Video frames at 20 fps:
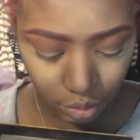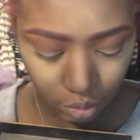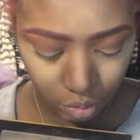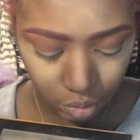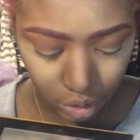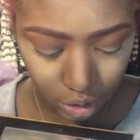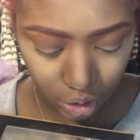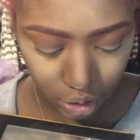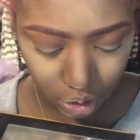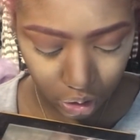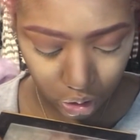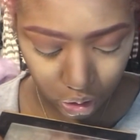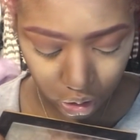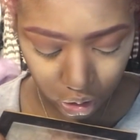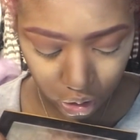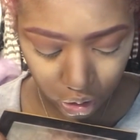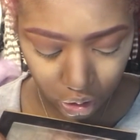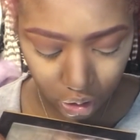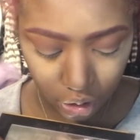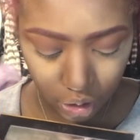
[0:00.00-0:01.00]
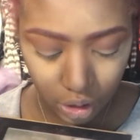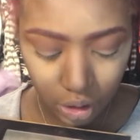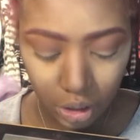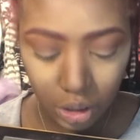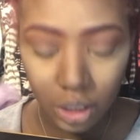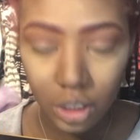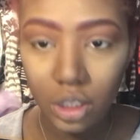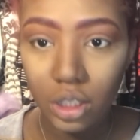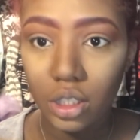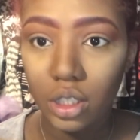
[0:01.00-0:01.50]
which is
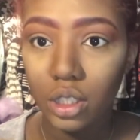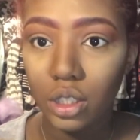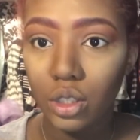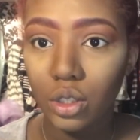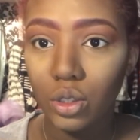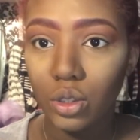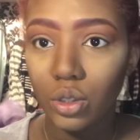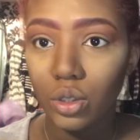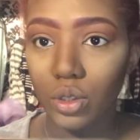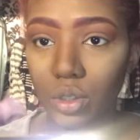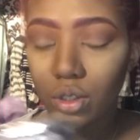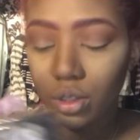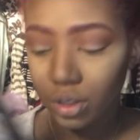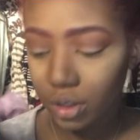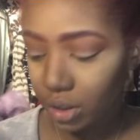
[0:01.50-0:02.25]
this little